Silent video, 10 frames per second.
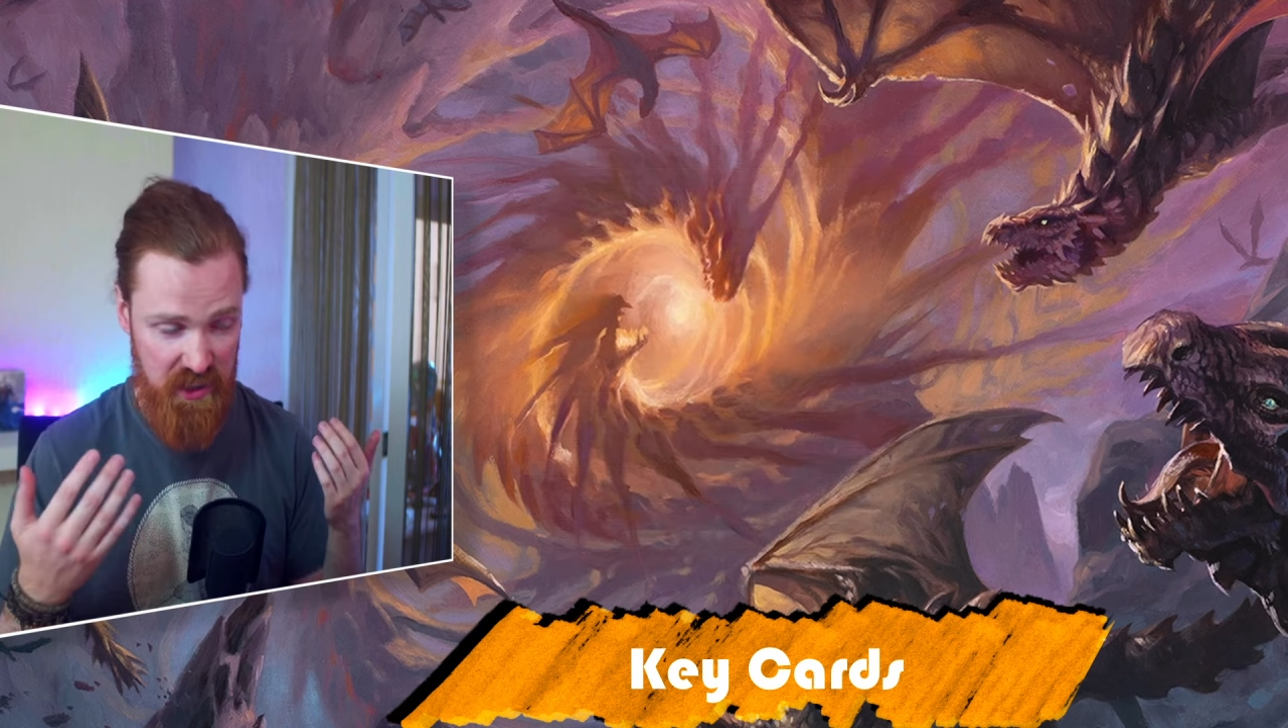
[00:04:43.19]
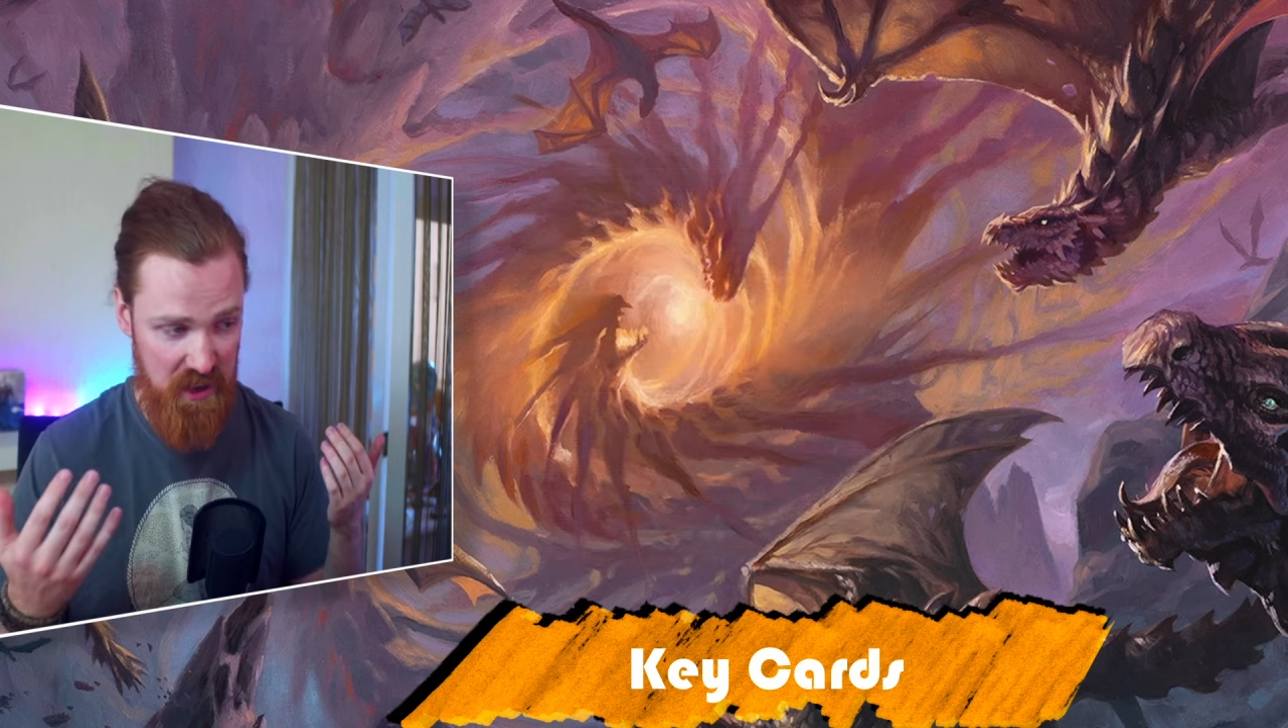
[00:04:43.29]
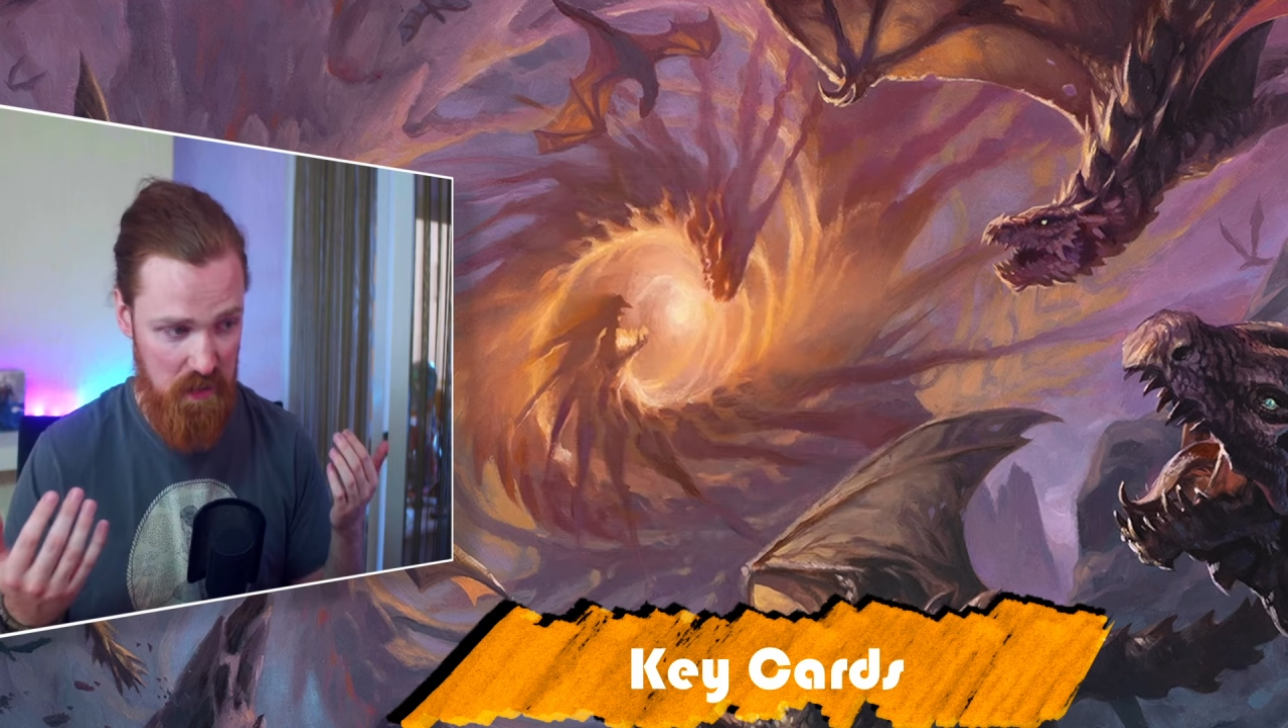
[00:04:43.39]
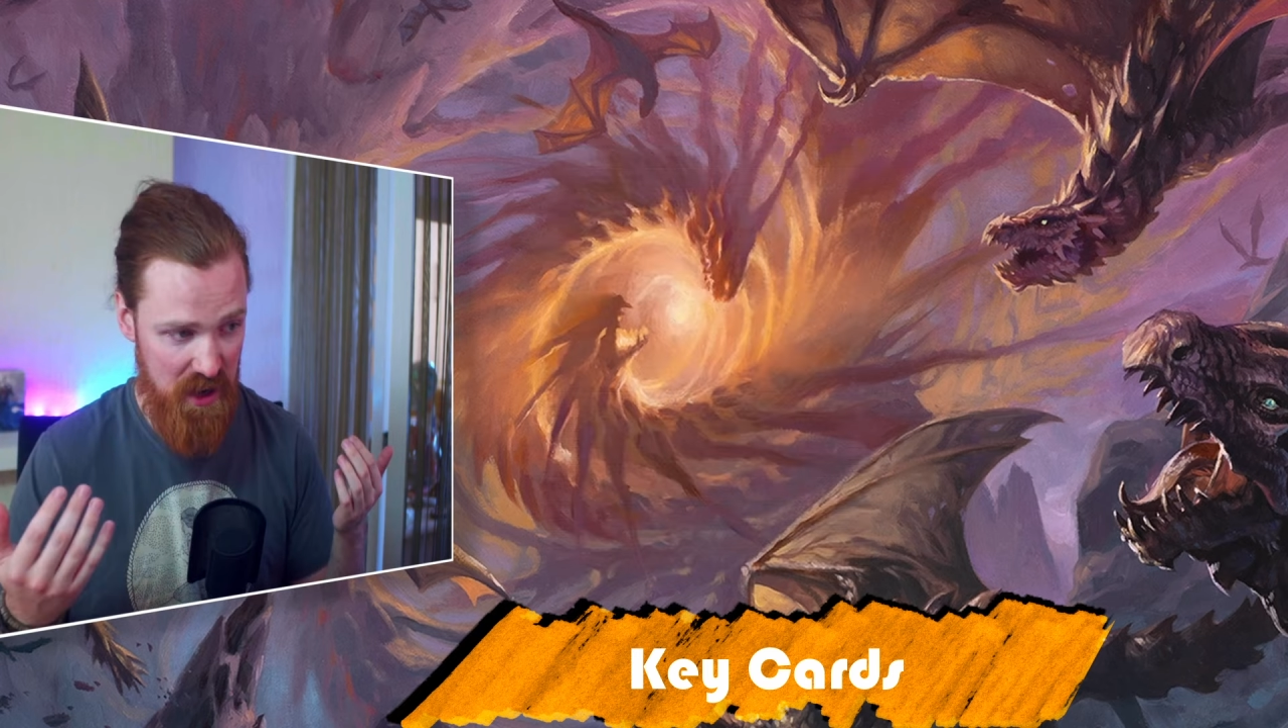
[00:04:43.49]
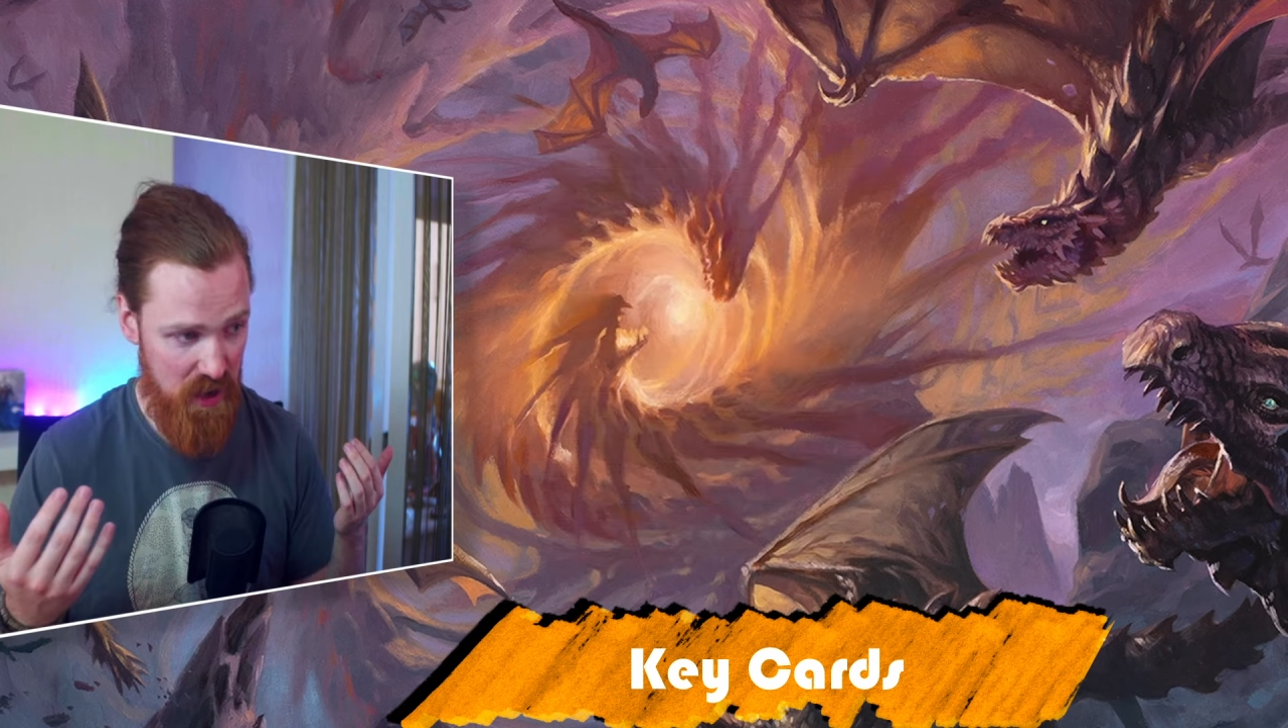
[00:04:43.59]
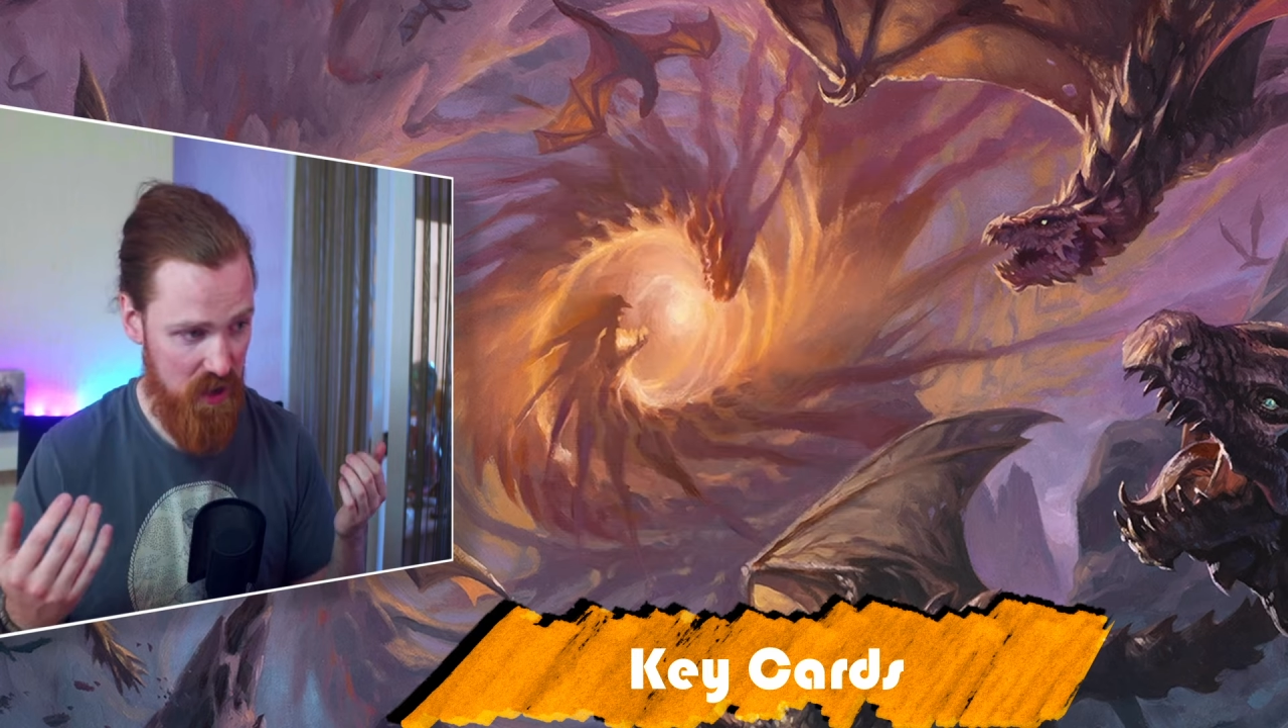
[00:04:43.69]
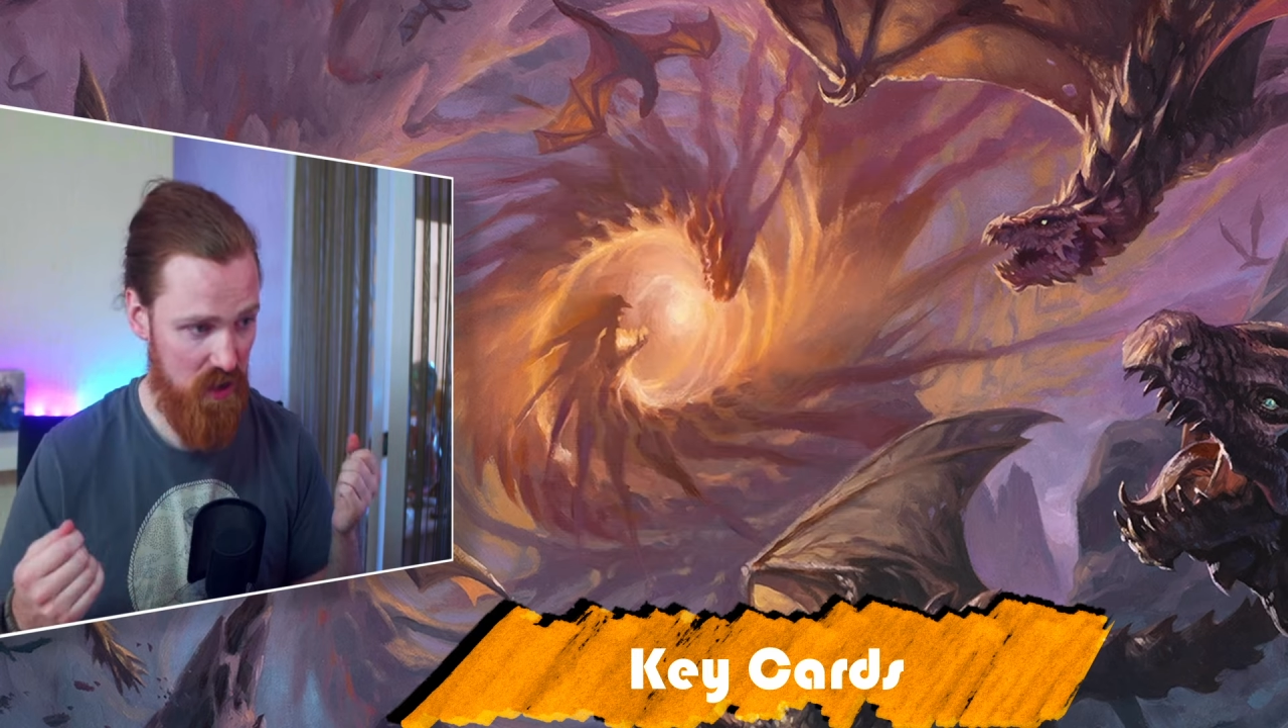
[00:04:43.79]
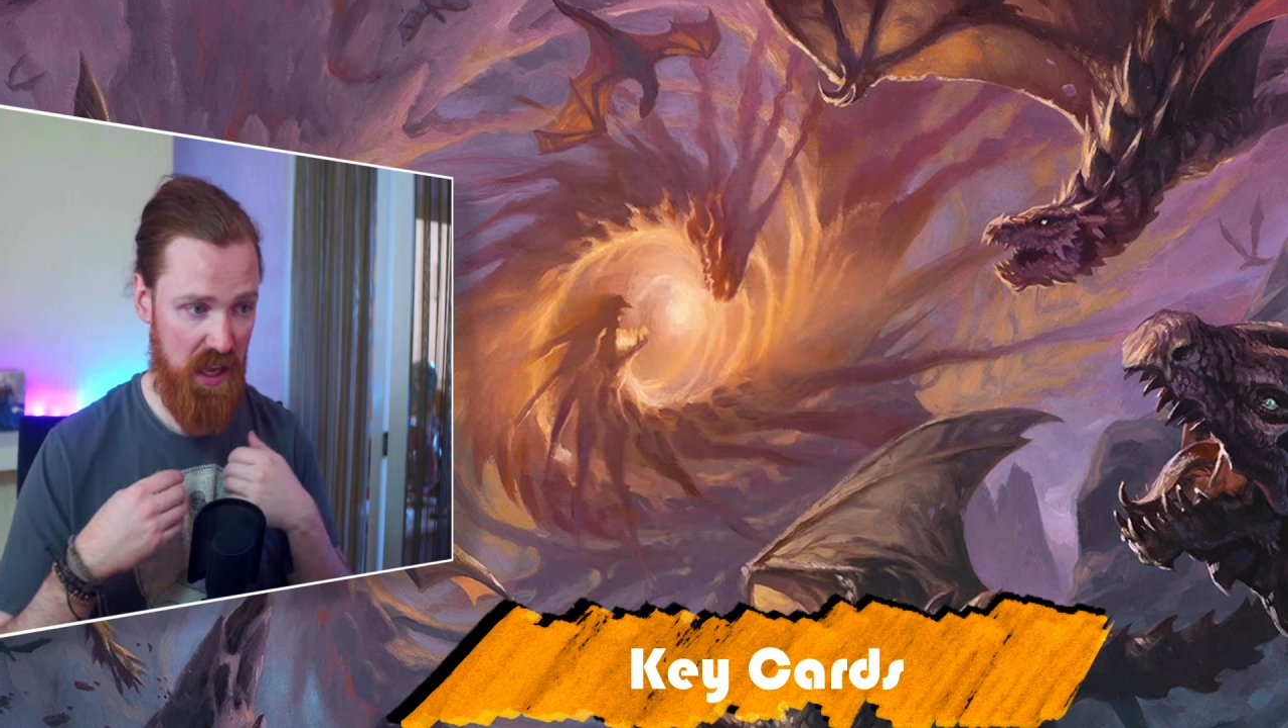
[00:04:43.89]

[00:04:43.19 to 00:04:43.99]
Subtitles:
get it back,